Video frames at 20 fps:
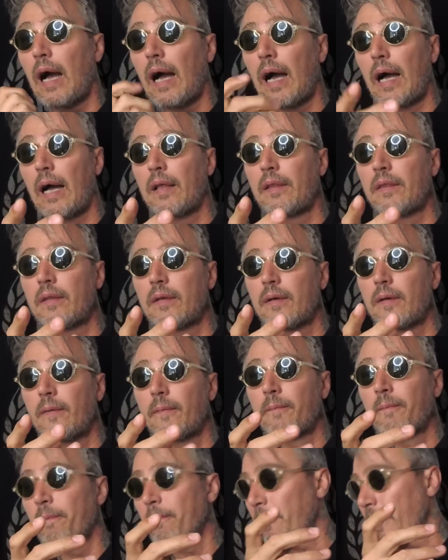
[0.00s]
And
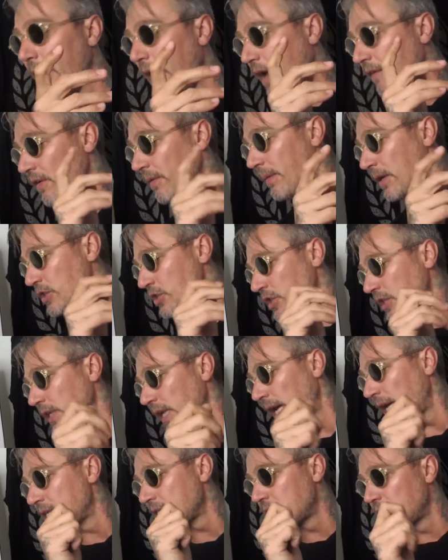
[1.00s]
every machine
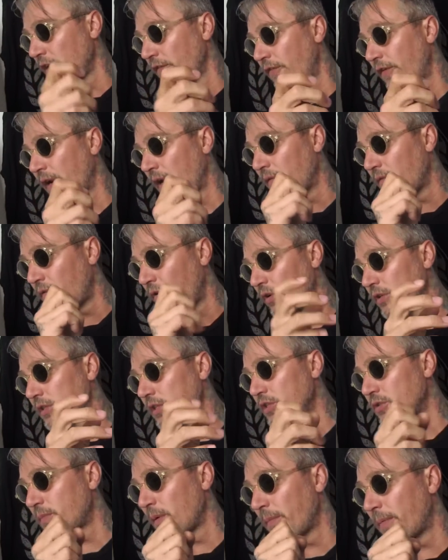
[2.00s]
has different
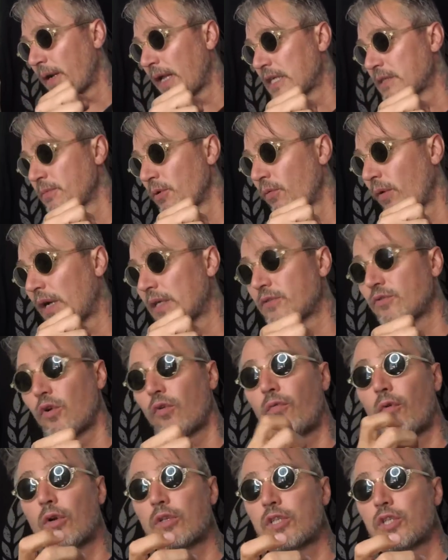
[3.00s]
voltage. People ask me, what's
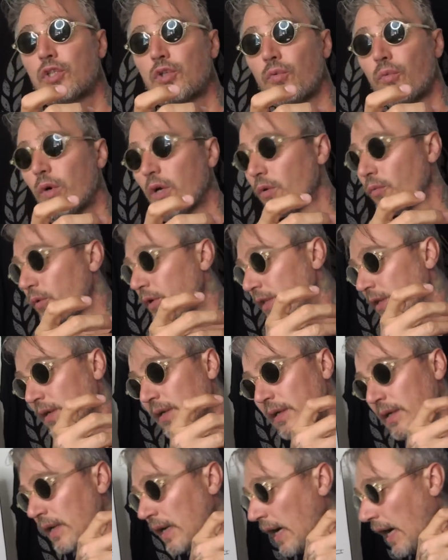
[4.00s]
your voltage you work with?
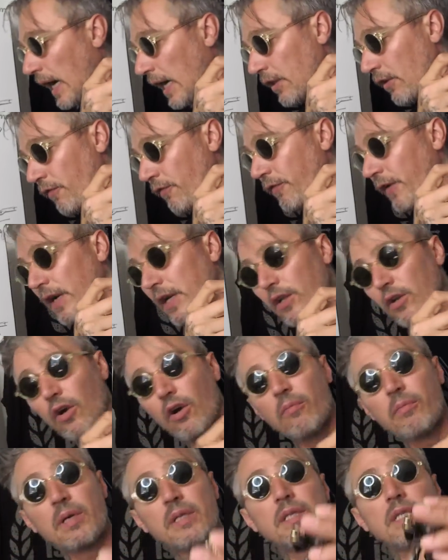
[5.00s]
I don't fucking
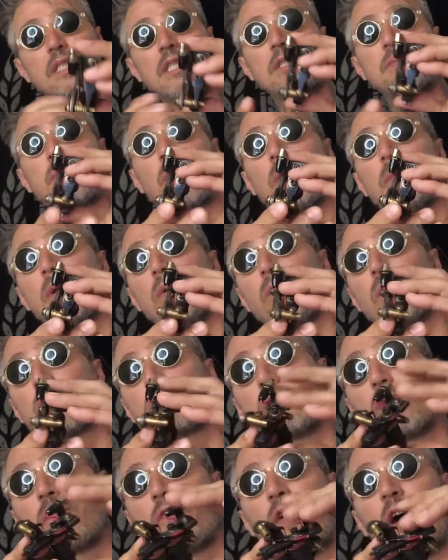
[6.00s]
know, man. This is probably
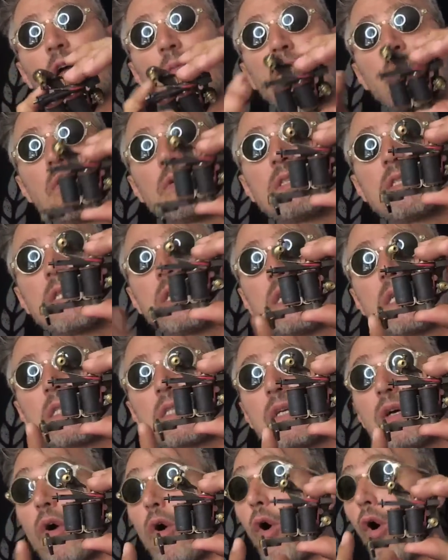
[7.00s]
works with
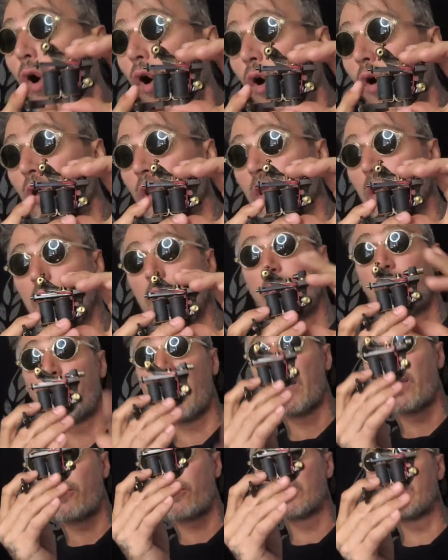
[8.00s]
5.6 on
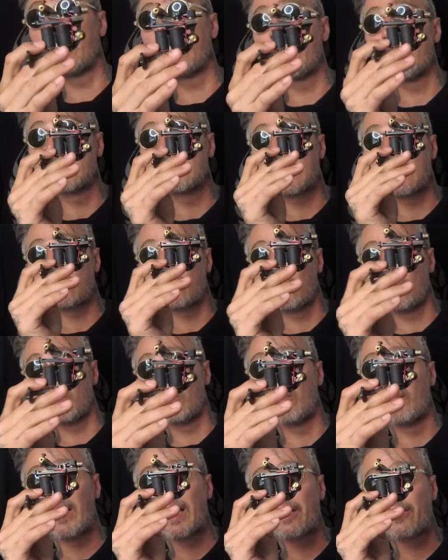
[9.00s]
my critical tattoo,
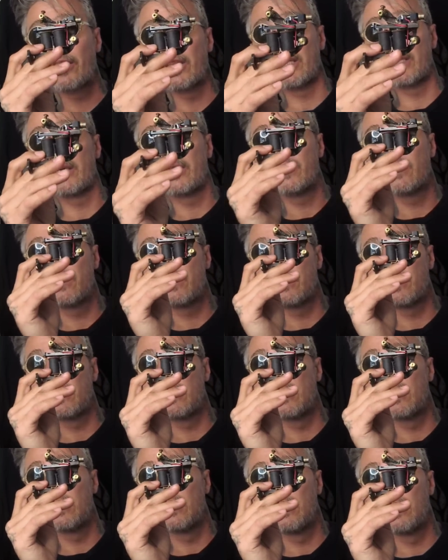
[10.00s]
on my critical
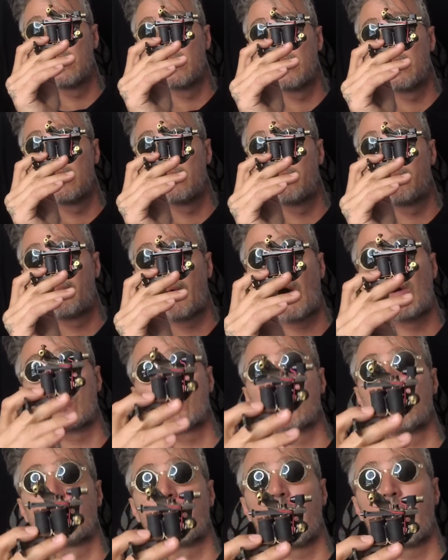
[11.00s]

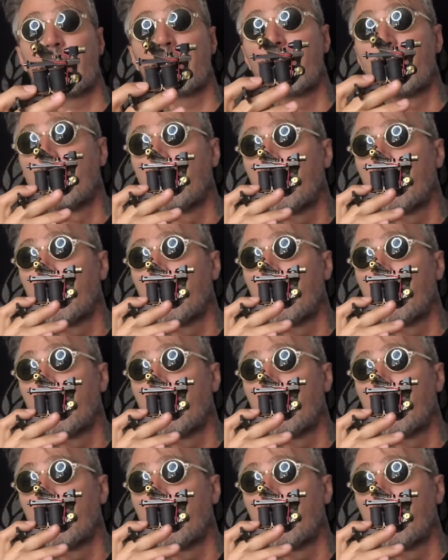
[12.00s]
power supply.